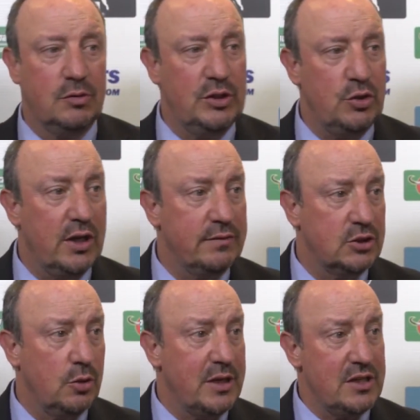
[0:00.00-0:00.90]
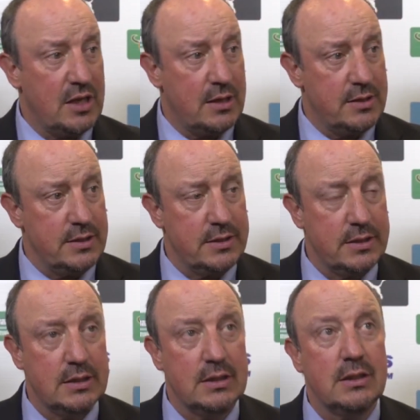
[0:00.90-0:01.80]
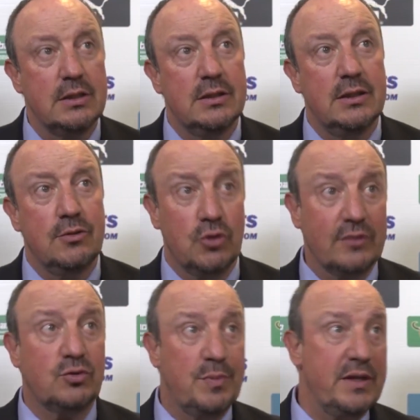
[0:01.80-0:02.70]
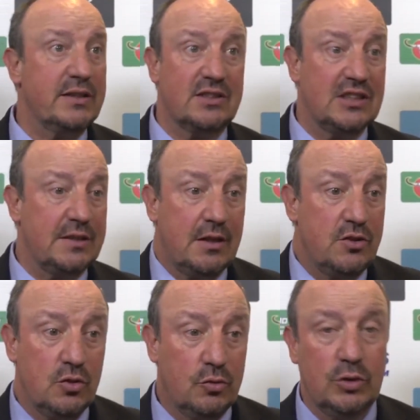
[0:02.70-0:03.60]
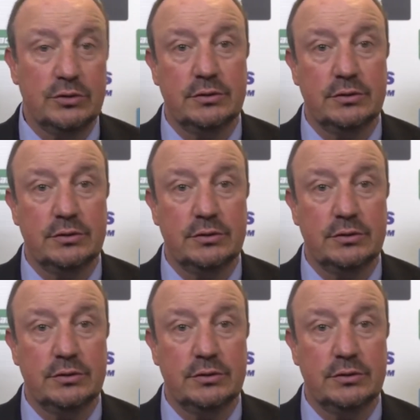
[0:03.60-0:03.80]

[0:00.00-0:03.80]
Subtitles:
when you have so many chances and you have to play extra time that you